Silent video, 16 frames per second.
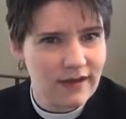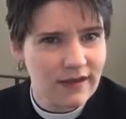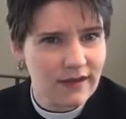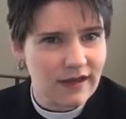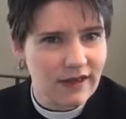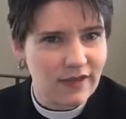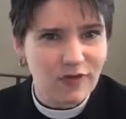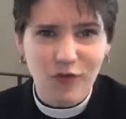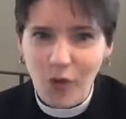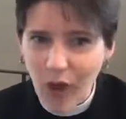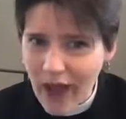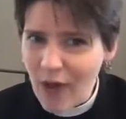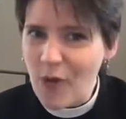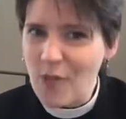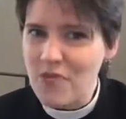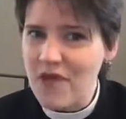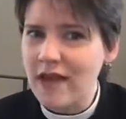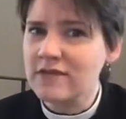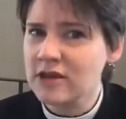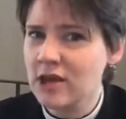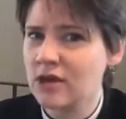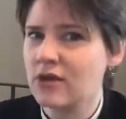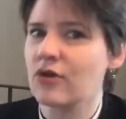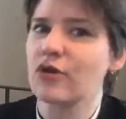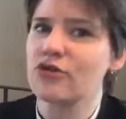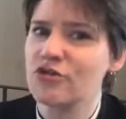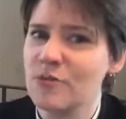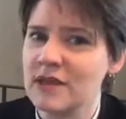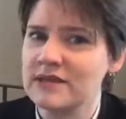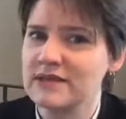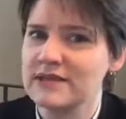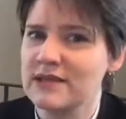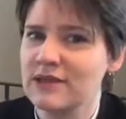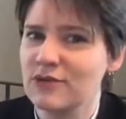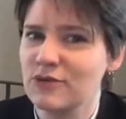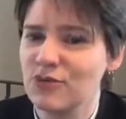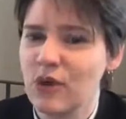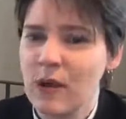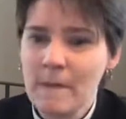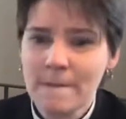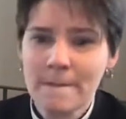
And so I hope that's an encouragement to you